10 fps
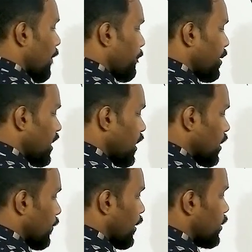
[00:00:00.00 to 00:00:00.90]
P
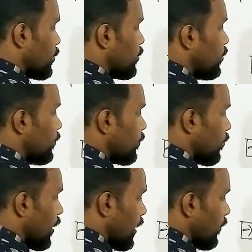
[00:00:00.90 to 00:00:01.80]
equal to
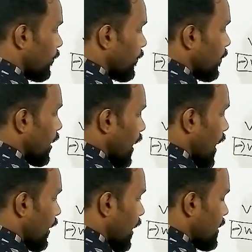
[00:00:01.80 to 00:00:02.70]
what?
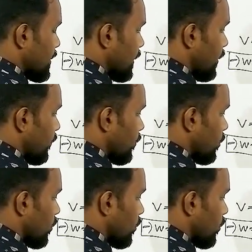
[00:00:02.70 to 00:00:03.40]
Energy